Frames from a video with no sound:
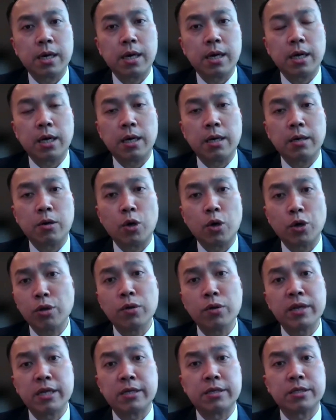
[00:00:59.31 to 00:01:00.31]

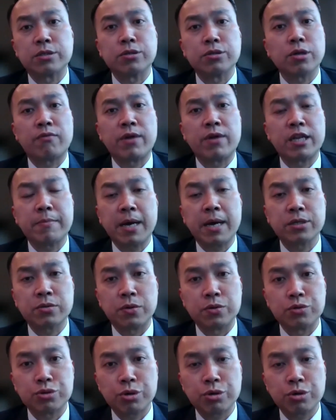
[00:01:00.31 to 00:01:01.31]
although this is not randomized
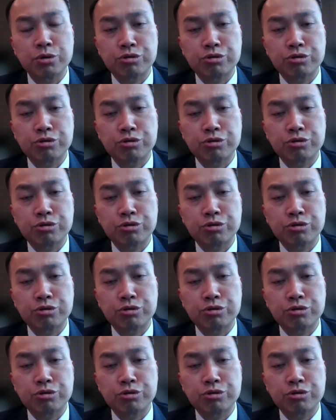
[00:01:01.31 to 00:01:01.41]
controlled